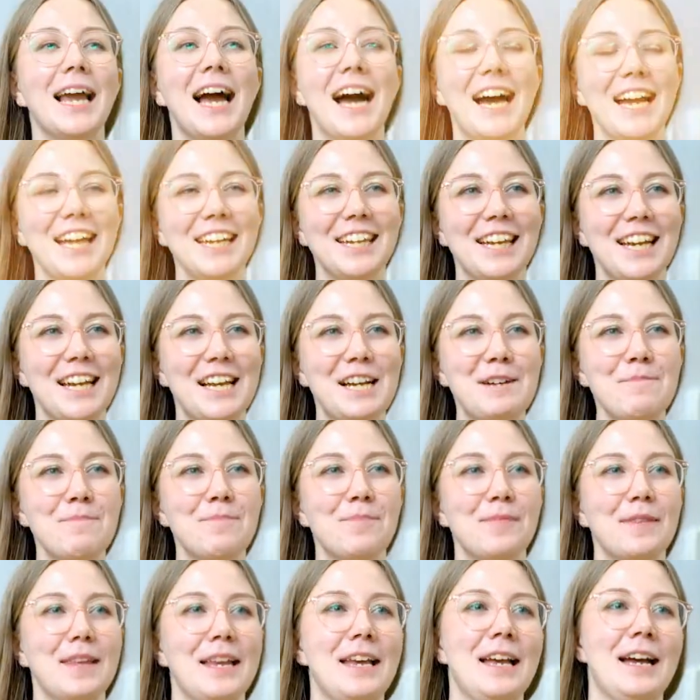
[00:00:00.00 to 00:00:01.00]
Hi there,
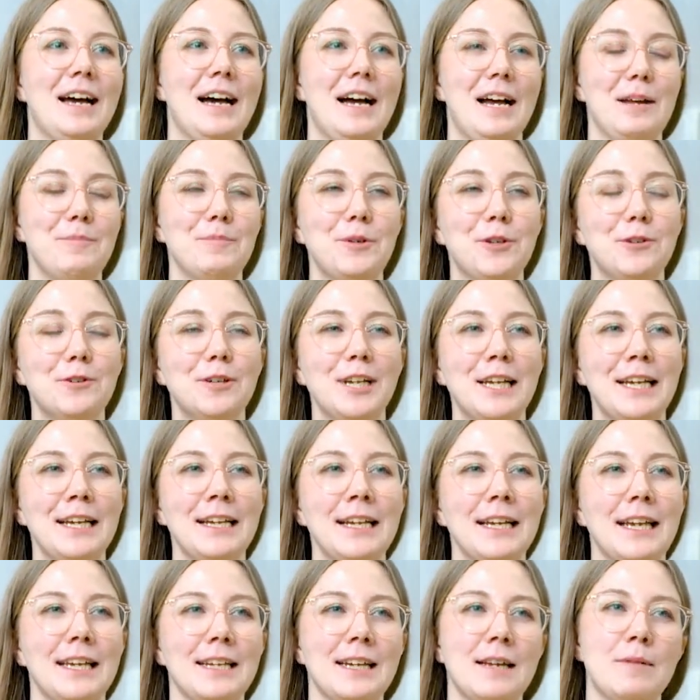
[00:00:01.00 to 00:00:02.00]
I'm Jule
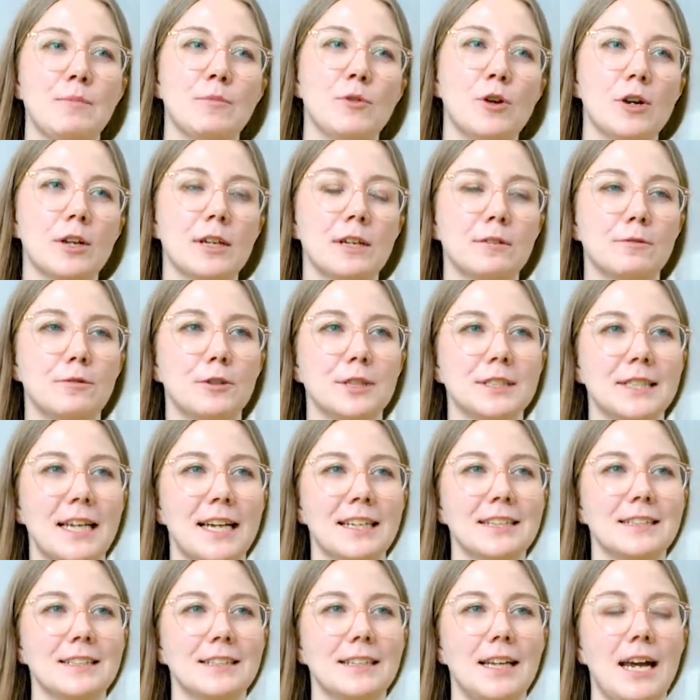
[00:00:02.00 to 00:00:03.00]
and I'm working for
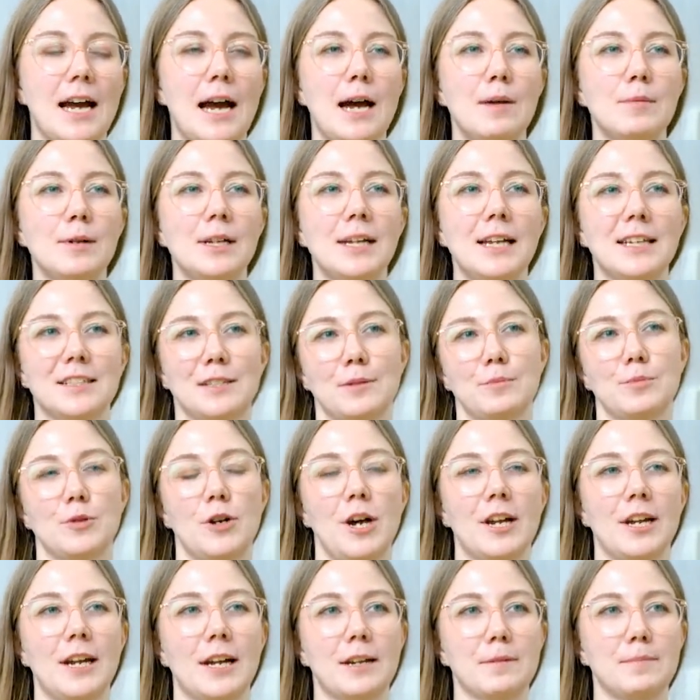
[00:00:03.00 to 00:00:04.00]
Sachsenkabel as a
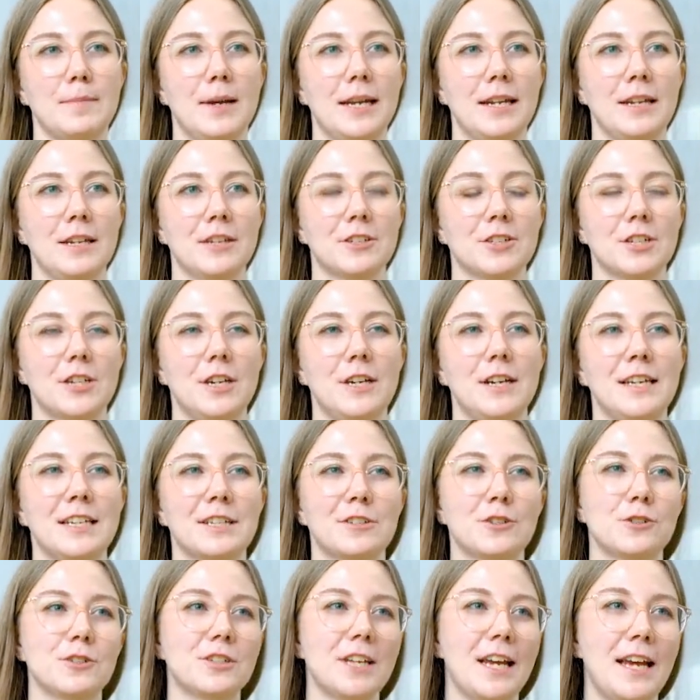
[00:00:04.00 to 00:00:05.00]
product manager,
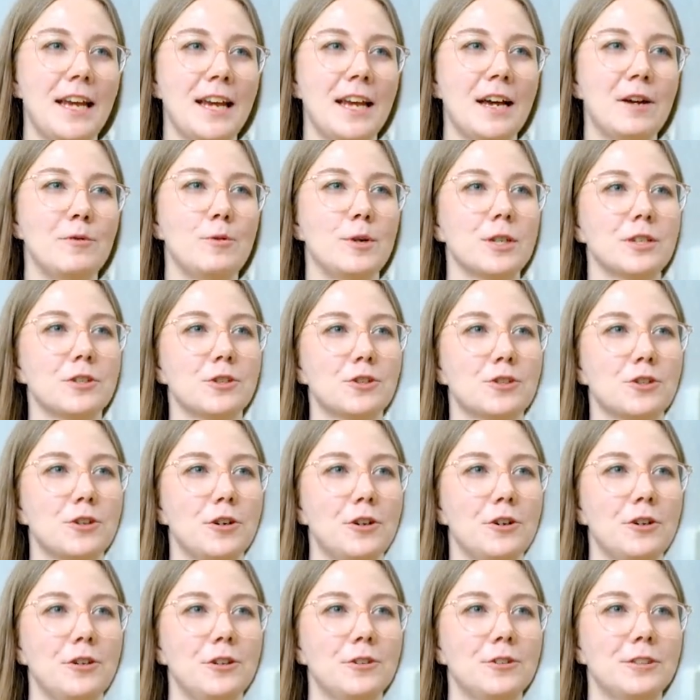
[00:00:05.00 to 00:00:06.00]
and today I want to
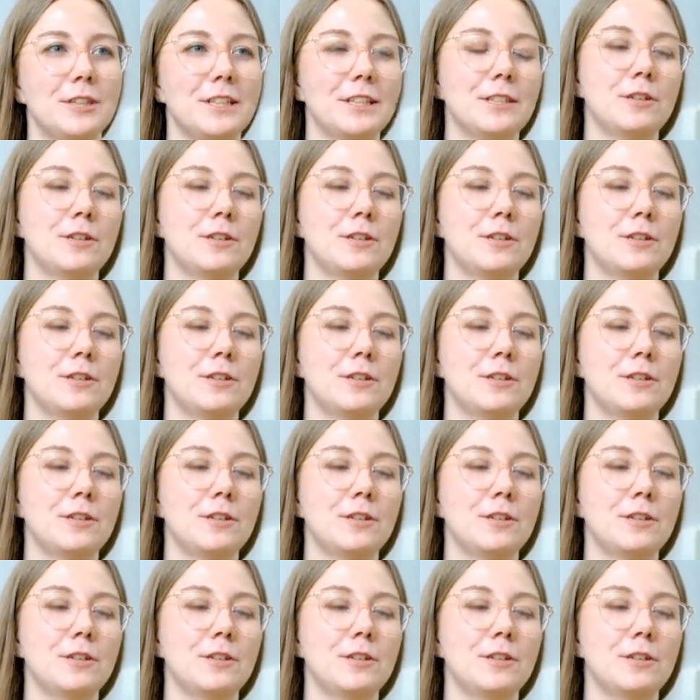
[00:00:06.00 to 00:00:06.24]
show you the